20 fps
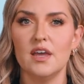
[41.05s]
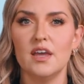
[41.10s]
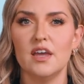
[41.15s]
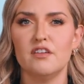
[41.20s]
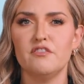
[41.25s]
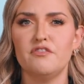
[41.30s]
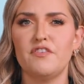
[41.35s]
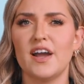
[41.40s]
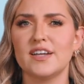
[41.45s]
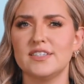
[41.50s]

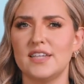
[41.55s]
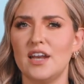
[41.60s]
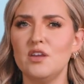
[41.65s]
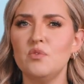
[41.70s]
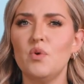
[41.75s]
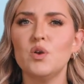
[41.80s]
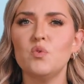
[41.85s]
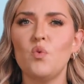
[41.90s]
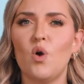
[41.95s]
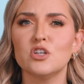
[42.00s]
In fact,
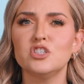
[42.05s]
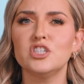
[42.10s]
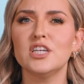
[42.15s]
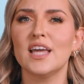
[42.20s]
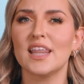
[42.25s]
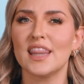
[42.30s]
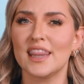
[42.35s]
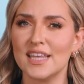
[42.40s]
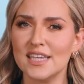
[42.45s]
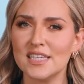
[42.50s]
anyone
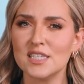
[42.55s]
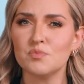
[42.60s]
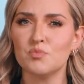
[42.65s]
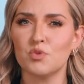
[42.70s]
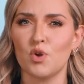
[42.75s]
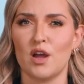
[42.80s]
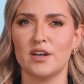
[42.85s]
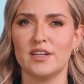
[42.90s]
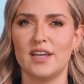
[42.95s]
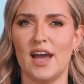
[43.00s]
watching this
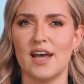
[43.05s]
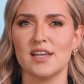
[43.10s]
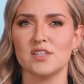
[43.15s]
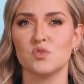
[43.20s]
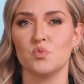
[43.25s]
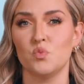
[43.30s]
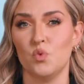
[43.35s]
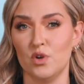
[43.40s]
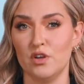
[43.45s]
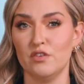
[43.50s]

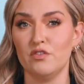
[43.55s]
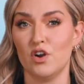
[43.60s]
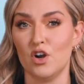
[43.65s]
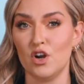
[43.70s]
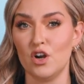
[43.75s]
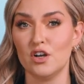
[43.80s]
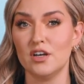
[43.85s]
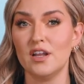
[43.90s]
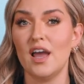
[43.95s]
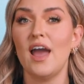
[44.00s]
broadcast would have
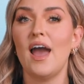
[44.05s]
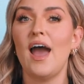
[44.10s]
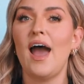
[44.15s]
heard